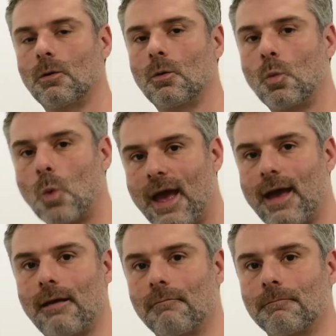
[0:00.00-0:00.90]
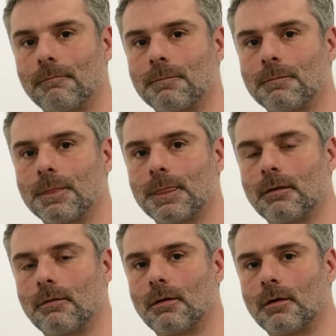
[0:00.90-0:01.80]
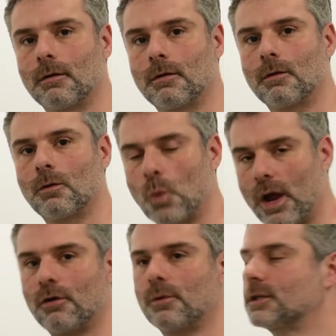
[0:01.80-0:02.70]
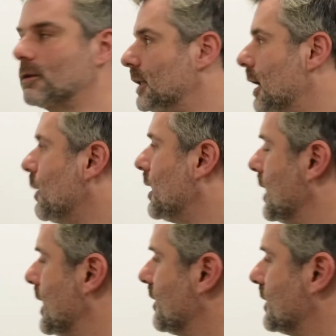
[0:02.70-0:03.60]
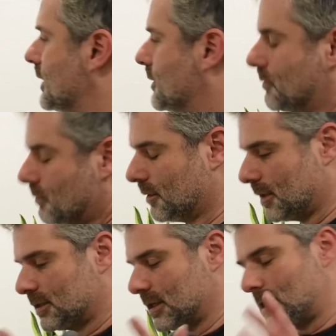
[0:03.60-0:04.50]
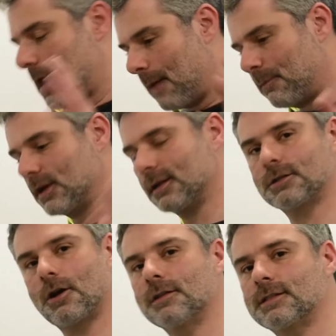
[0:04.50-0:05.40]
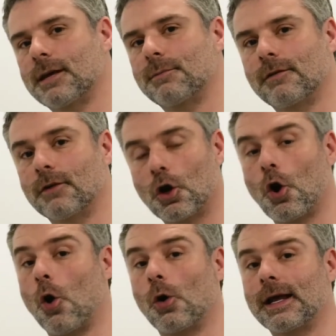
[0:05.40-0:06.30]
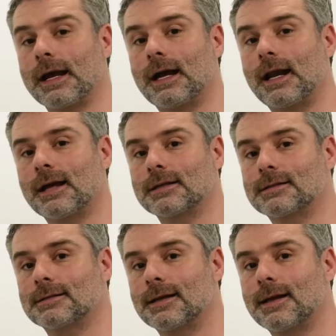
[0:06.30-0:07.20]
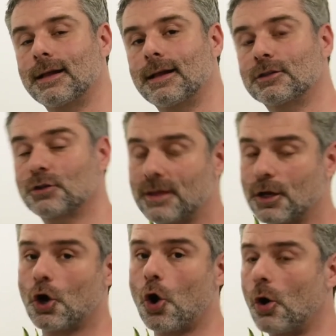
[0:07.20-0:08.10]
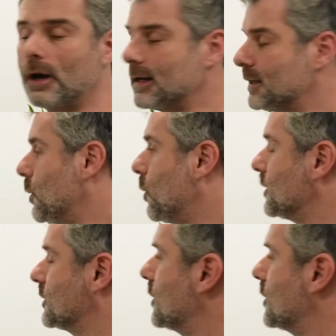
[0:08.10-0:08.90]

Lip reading: Where? Where are we doing that? Well, there's this nebulous concept of a calling class. So in the calling class, well, what's the